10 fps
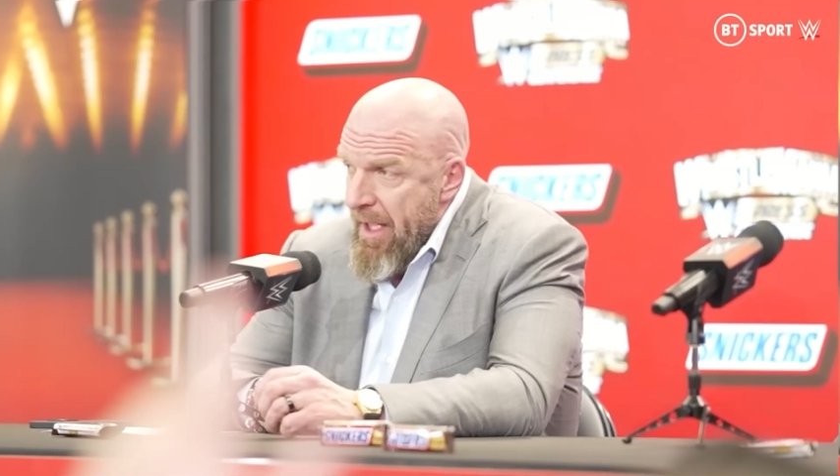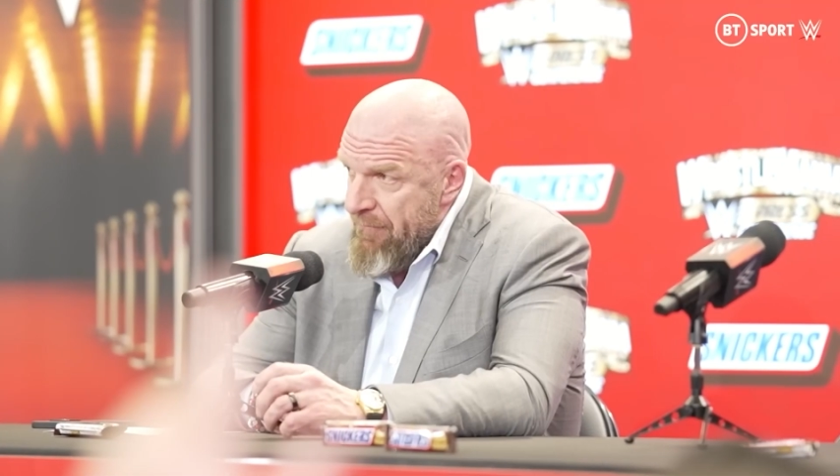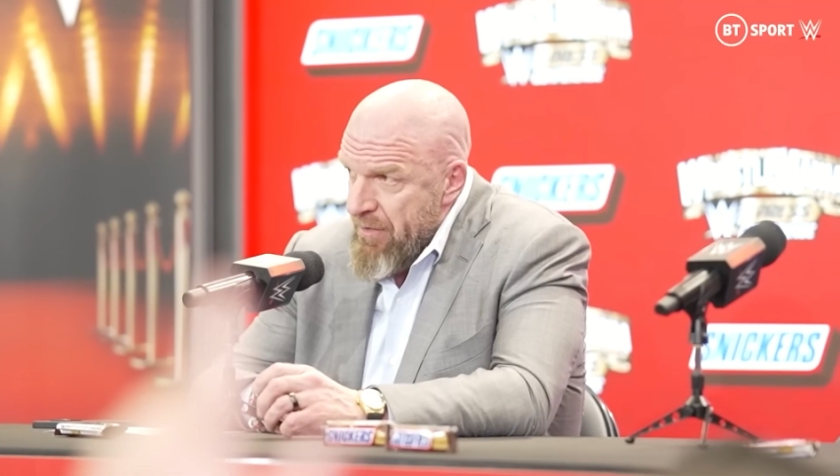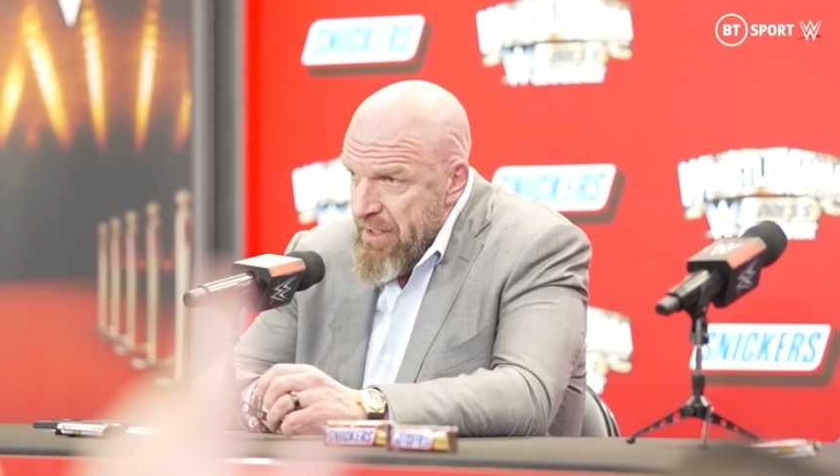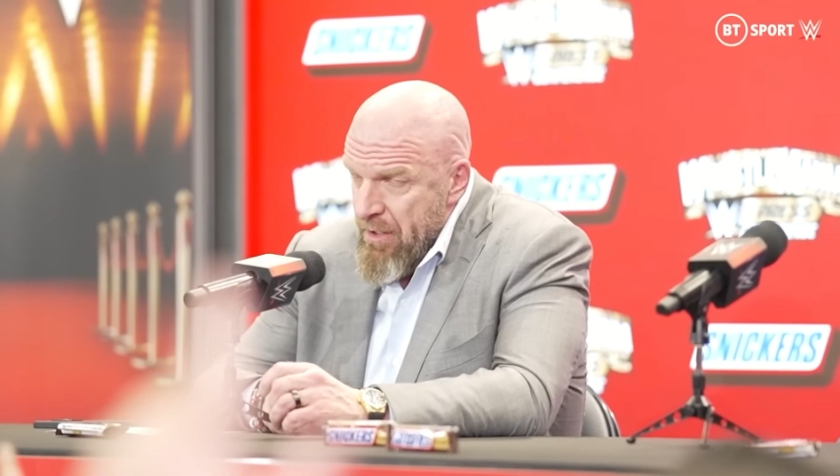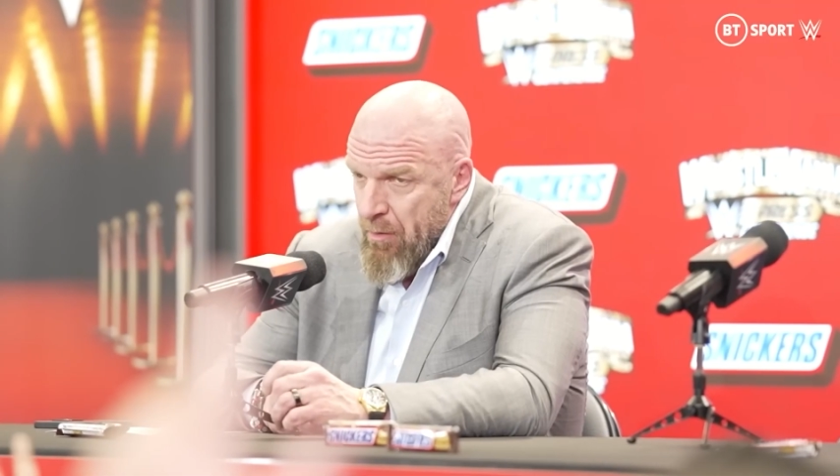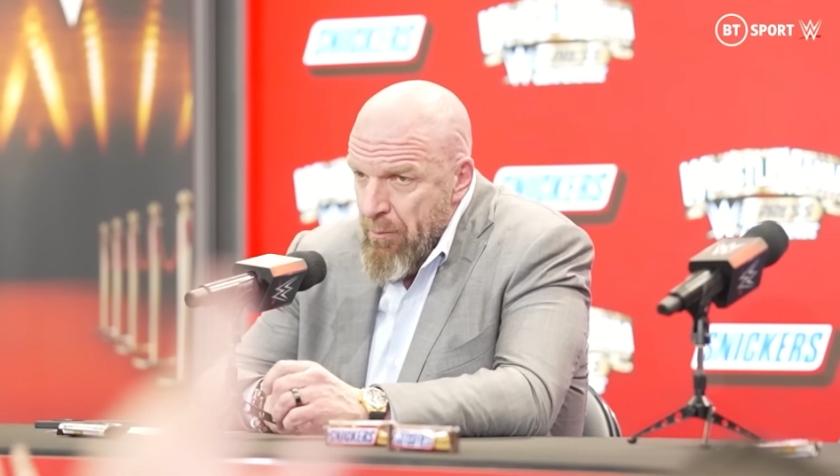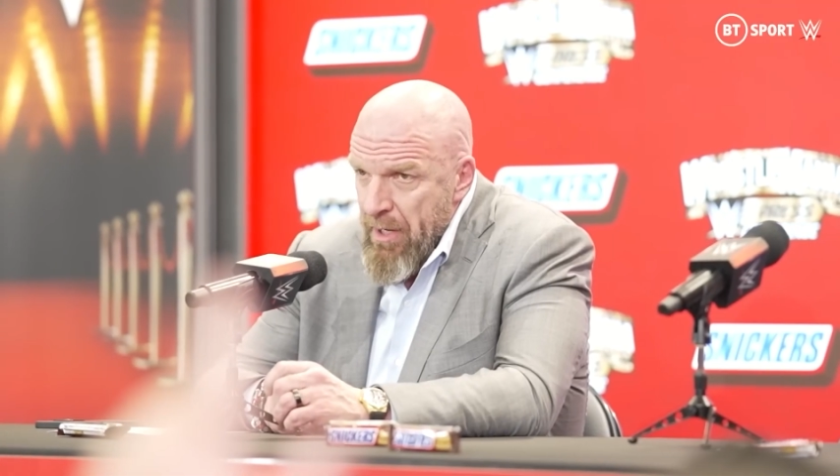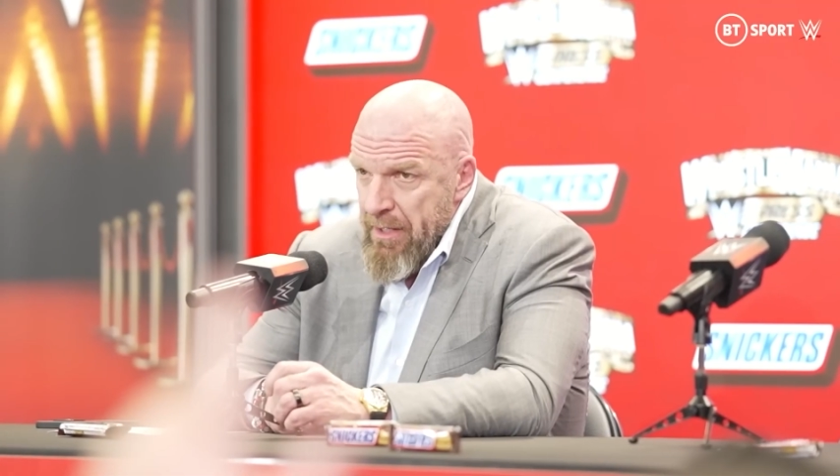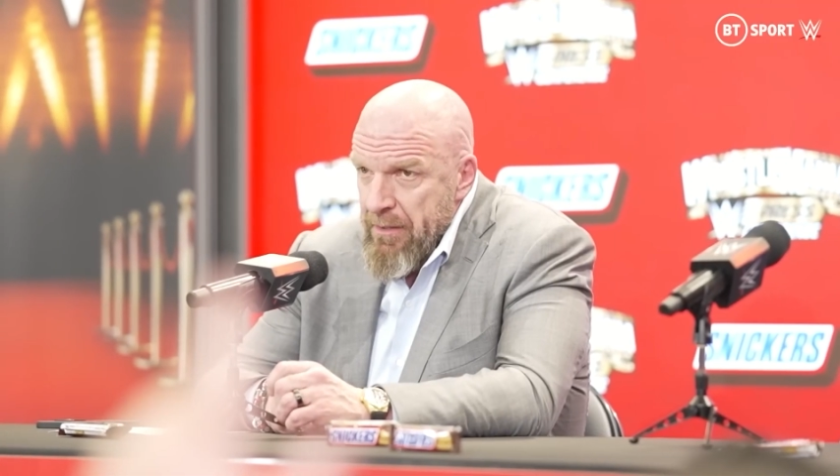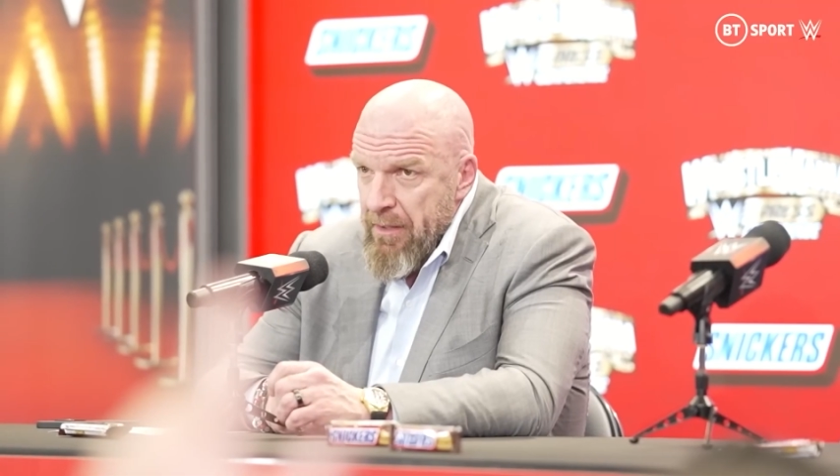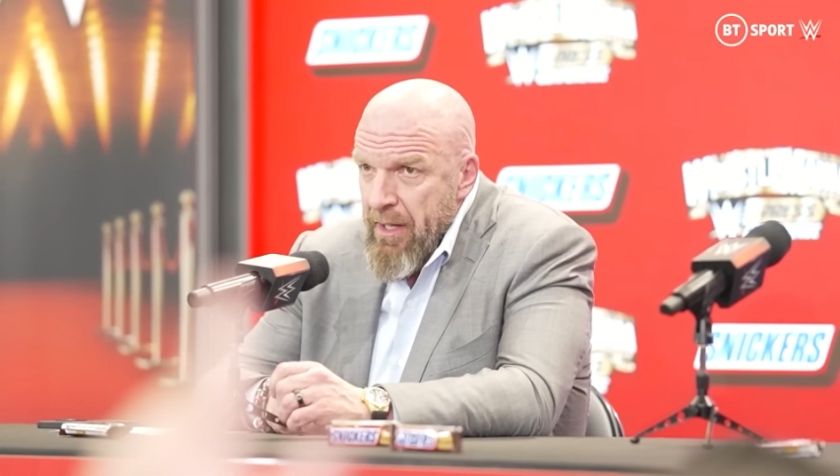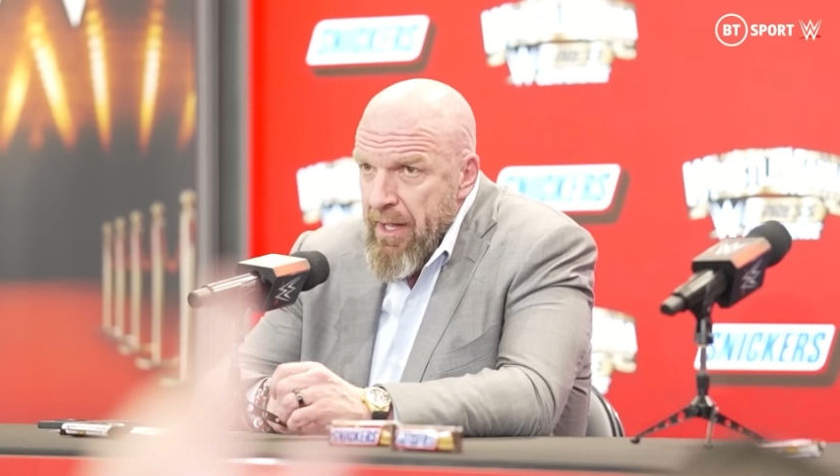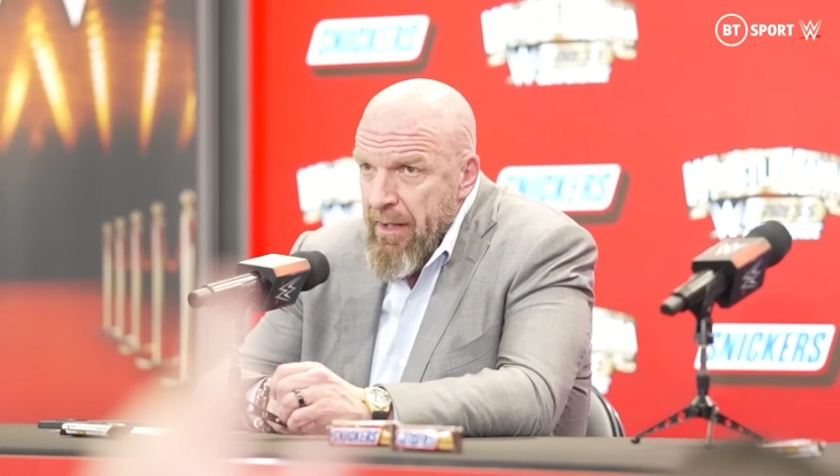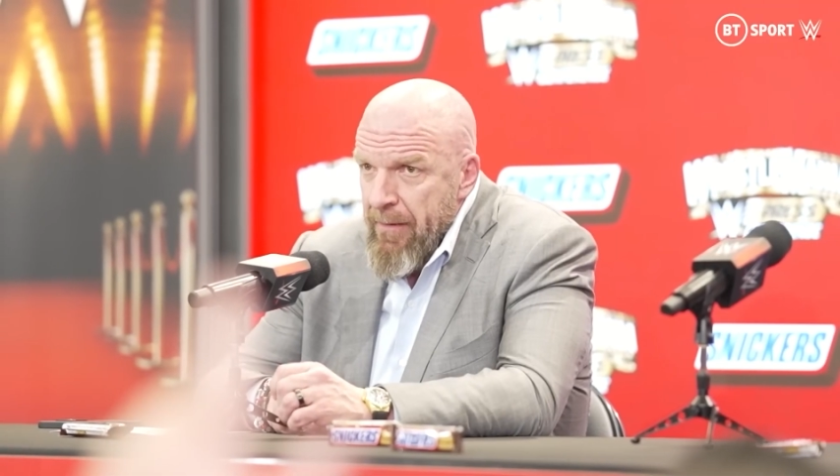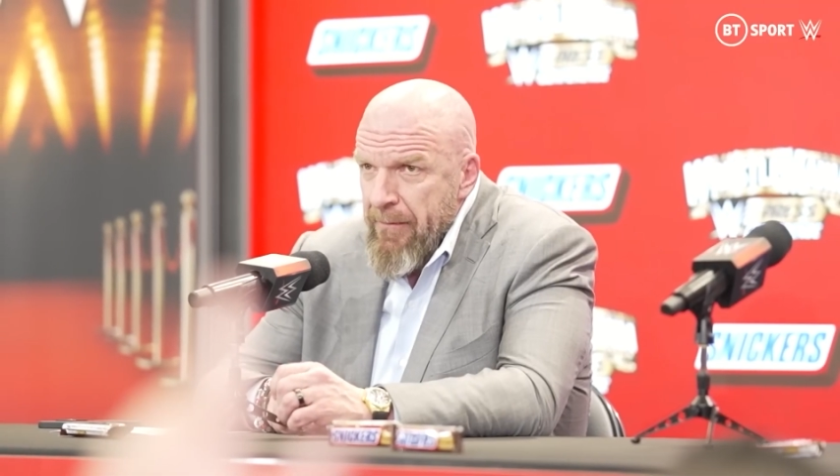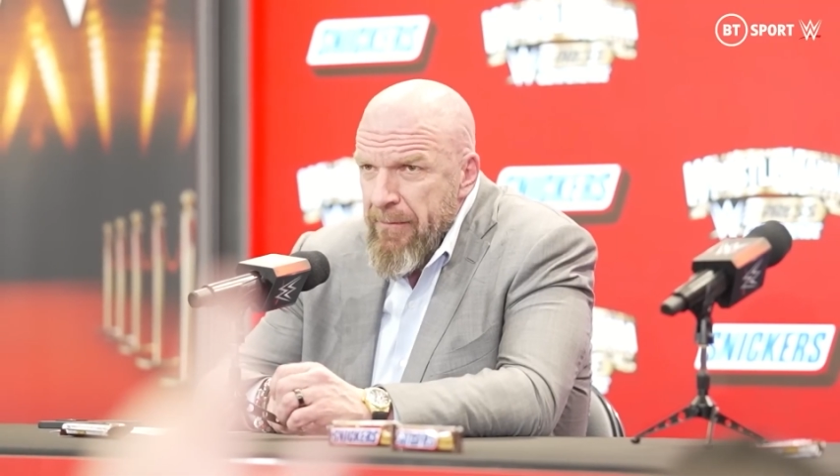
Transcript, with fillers: the initial idea anyway.